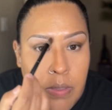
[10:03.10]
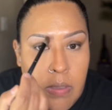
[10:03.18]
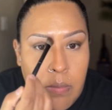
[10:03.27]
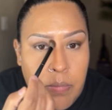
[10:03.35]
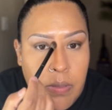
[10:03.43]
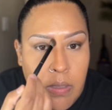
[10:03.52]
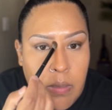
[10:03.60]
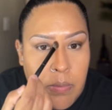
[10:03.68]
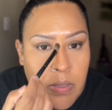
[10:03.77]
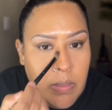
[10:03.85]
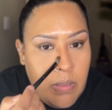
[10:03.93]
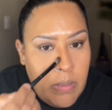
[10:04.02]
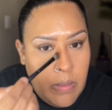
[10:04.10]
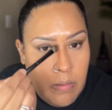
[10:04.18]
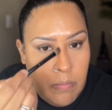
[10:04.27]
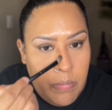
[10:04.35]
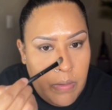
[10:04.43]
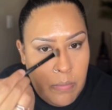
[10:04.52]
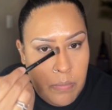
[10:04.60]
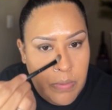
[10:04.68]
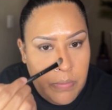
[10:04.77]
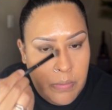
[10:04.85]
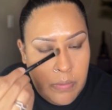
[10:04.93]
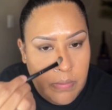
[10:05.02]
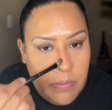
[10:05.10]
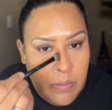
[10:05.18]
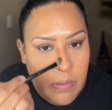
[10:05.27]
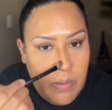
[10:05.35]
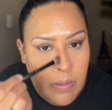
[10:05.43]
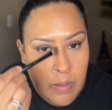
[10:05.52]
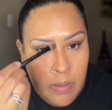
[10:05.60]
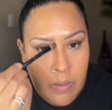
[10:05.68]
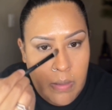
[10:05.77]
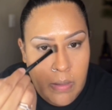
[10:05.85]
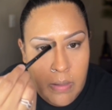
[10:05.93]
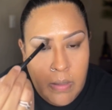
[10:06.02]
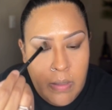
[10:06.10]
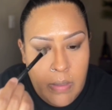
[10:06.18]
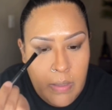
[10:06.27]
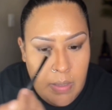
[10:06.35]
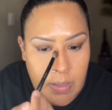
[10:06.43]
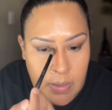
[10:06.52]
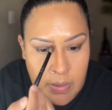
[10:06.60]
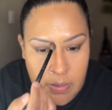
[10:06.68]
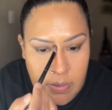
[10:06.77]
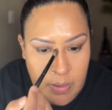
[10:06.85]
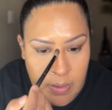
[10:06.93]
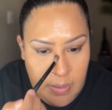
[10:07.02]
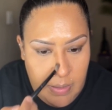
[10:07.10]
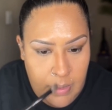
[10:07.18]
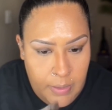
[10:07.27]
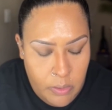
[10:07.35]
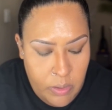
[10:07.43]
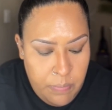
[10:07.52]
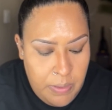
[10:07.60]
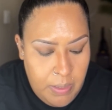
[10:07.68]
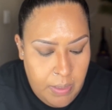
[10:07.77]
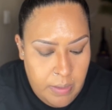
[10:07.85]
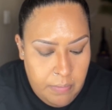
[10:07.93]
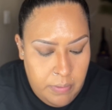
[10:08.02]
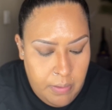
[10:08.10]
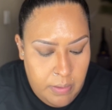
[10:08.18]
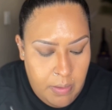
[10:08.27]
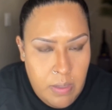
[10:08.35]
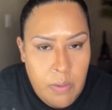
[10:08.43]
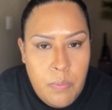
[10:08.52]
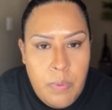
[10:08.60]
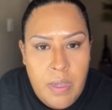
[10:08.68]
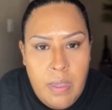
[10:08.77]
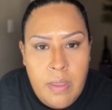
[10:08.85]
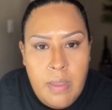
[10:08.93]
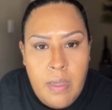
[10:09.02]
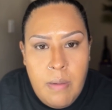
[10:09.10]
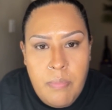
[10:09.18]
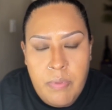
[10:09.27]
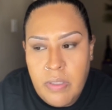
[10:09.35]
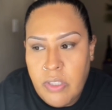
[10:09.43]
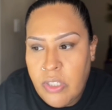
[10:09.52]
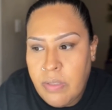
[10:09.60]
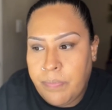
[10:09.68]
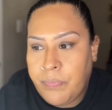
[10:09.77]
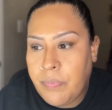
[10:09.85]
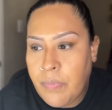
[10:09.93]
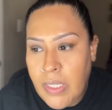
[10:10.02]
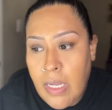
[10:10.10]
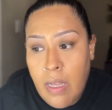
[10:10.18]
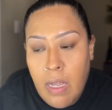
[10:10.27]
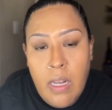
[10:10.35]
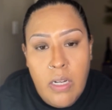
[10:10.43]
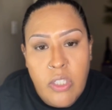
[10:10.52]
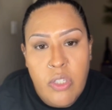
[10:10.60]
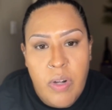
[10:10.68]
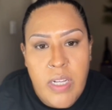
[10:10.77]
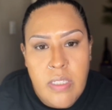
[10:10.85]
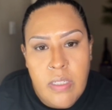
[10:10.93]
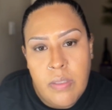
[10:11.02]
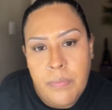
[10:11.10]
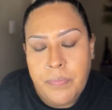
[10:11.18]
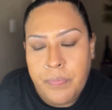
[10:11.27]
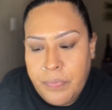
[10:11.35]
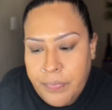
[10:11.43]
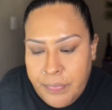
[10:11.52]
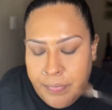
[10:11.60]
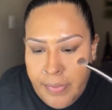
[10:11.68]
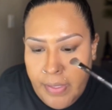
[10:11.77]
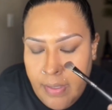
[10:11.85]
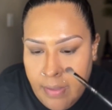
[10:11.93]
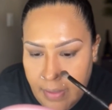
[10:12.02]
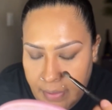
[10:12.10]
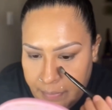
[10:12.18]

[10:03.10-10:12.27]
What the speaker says: bring it up to the brow bone. And again, I like to apply everything with a brush. It looks crazy though. Ain't gonna lie.